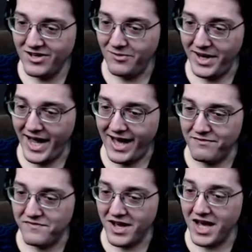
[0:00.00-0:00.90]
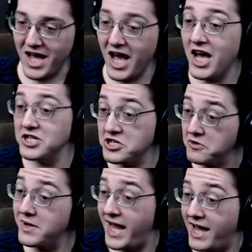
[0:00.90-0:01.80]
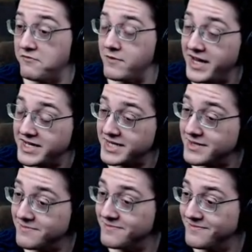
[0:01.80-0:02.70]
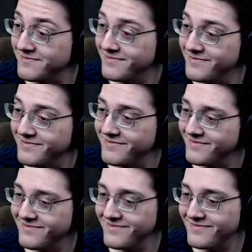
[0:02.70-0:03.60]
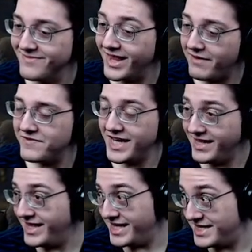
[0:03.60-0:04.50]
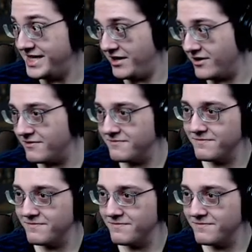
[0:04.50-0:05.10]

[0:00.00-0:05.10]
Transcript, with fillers: We have two and a half weeks left in this year.